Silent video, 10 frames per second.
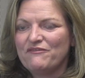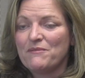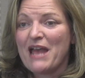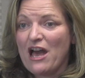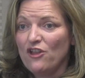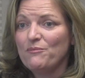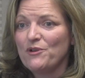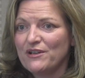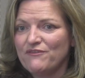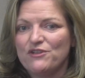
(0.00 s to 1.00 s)
from a health
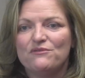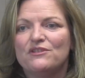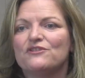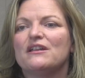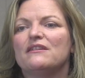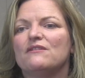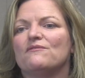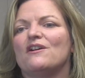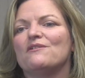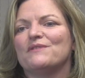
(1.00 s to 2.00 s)
point of view, there's nothing
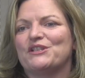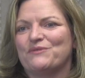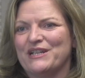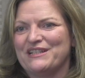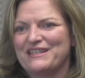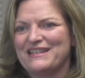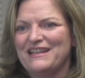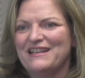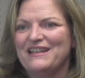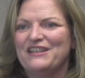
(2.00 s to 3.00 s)
wrong with treats.
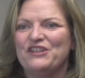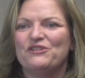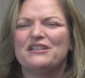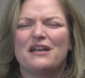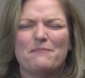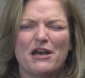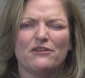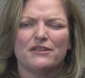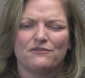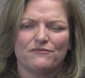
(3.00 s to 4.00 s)
The only time
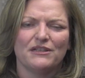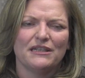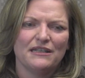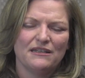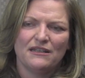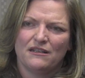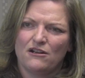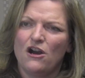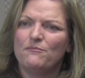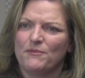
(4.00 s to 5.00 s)
health is really
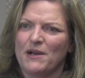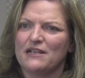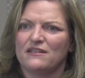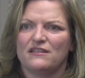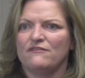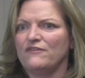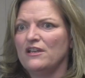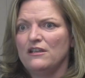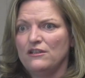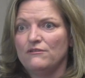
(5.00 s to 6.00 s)
compromised is if
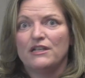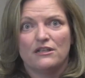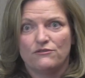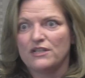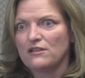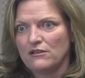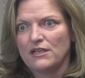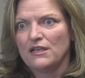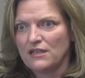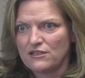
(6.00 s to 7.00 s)
you're eating treats all
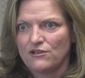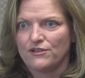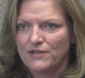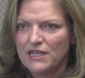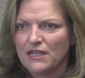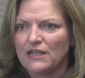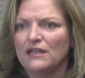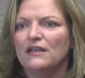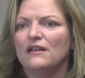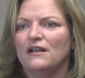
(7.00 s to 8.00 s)
day and that's all you're eating.
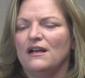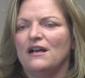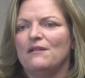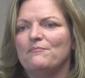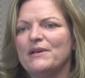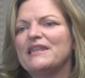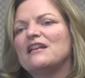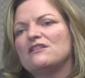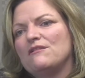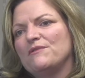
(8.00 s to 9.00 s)
But
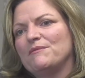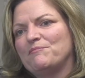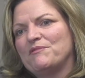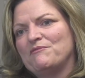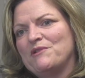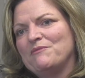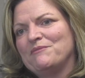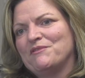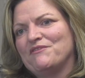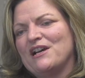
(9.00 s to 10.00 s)
that's not what we
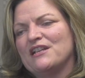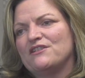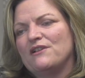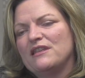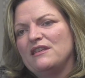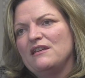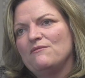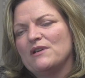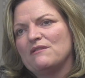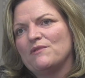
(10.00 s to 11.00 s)
provide. So I
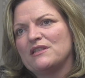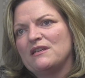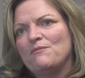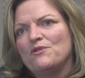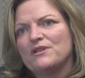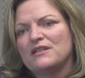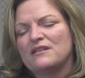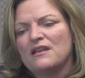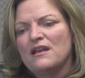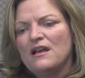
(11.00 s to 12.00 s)
think what Tim
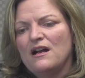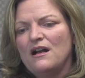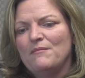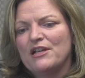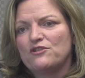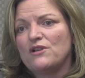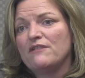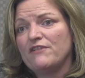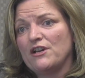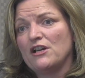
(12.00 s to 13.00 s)
Hortons has
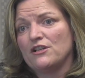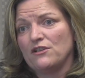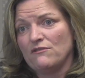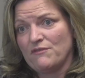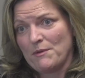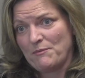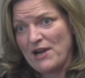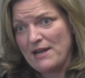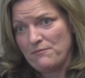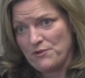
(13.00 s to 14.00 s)
tried very hard to do from a
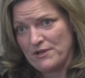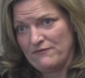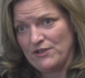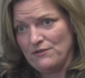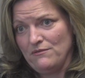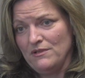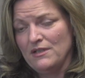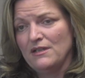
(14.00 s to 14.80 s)
brand point of view,